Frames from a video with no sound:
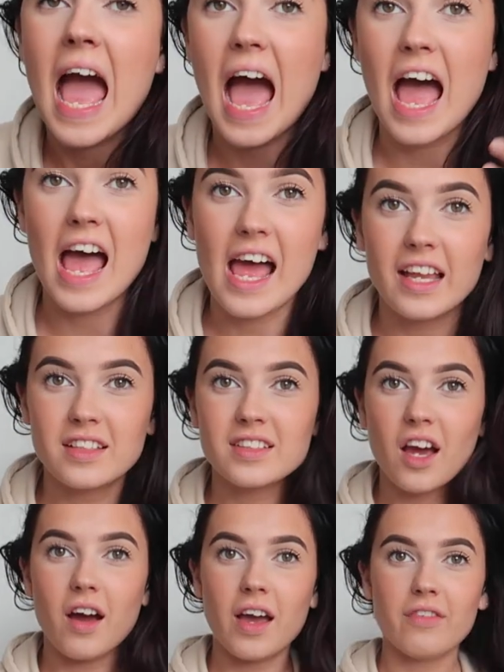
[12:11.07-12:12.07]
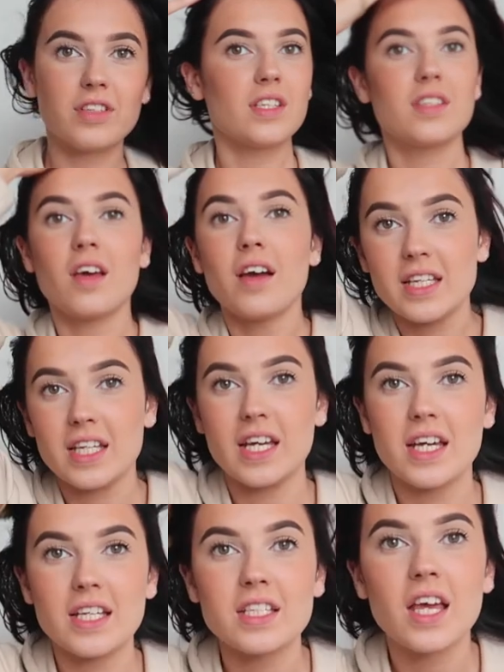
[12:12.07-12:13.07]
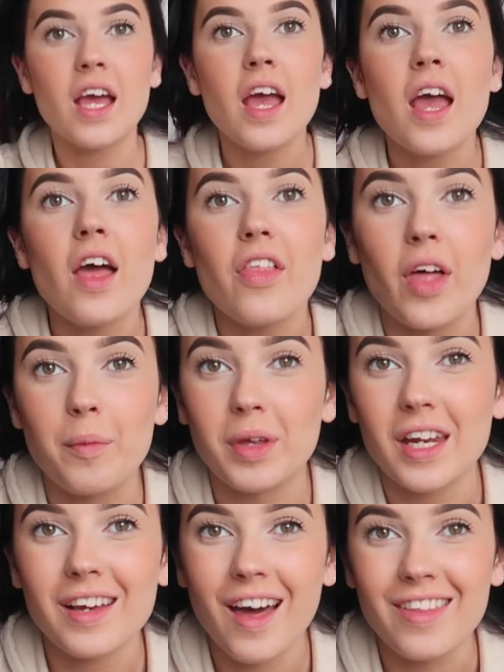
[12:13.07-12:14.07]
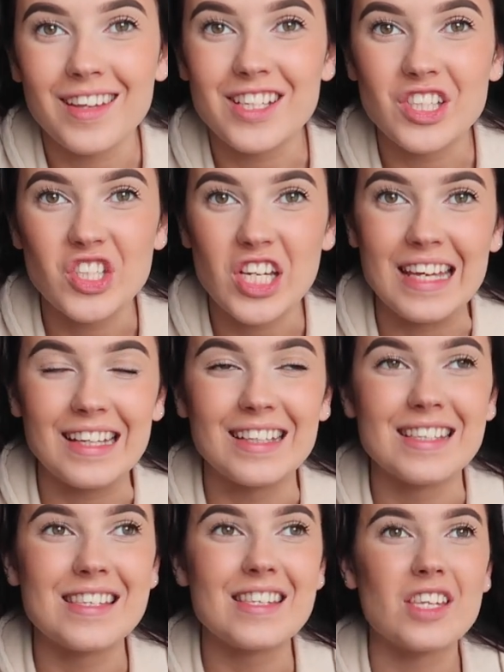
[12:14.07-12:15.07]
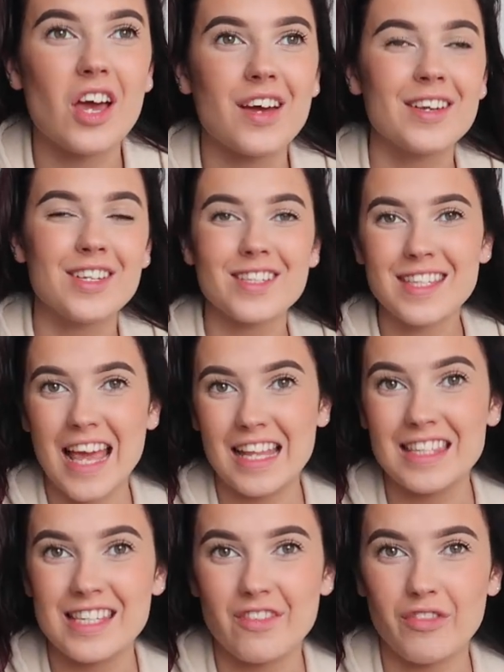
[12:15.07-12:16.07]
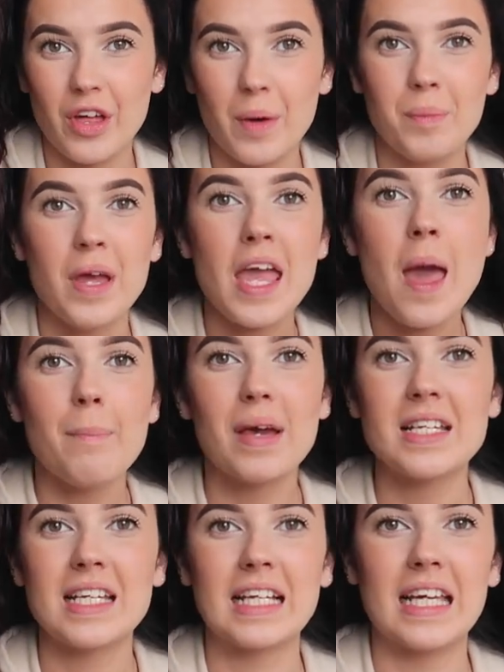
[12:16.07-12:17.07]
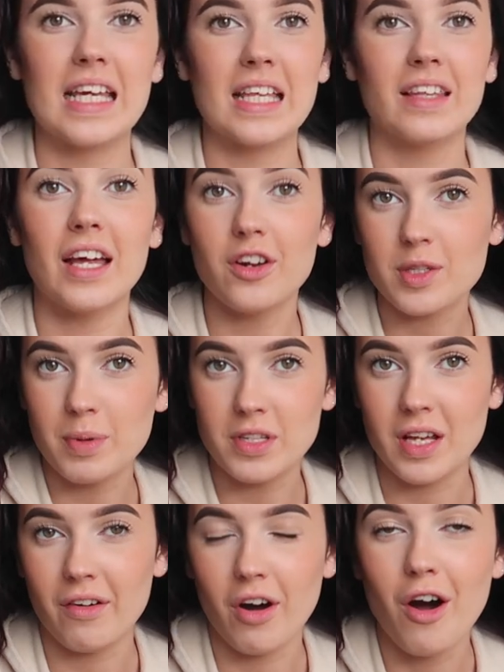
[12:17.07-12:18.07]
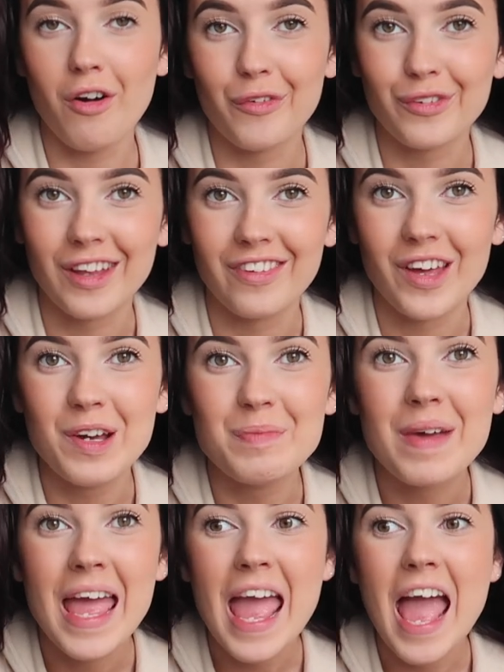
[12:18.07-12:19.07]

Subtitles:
And I have decided that I'm gonna cut these jeans, just the ends of them. Basically, they're not supposed to have a hole in them,